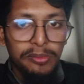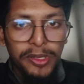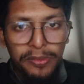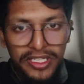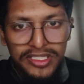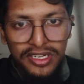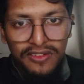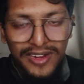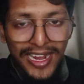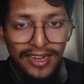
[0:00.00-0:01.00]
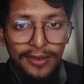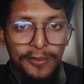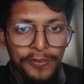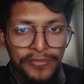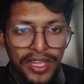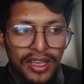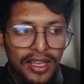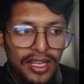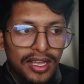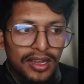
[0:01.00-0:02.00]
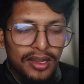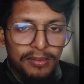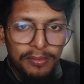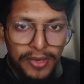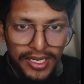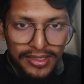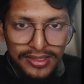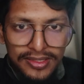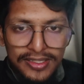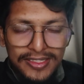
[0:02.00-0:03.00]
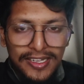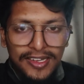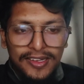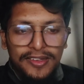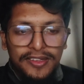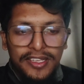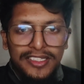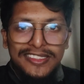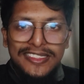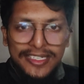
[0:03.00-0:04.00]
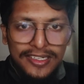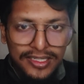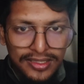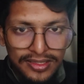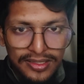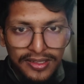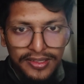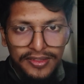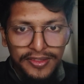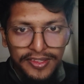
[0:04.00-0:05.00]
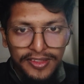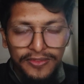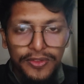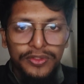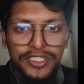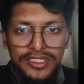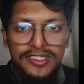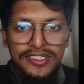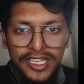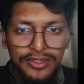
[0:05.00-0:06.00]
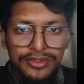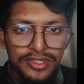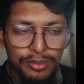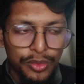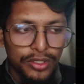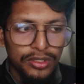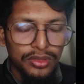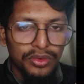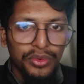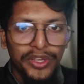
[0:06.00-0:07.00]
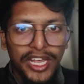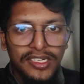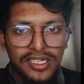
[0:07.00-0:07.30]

picture of a cat, but in general, if you just say to someone, we can